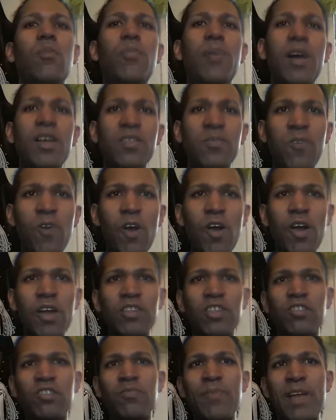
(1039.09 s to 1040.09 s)
but as far
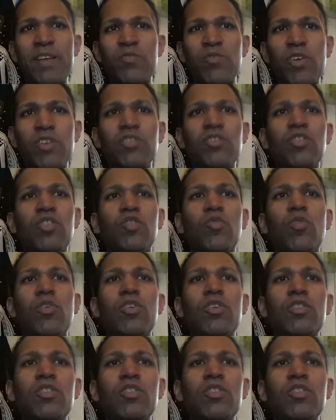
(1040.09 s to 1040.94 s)
as this match was, you know, the winner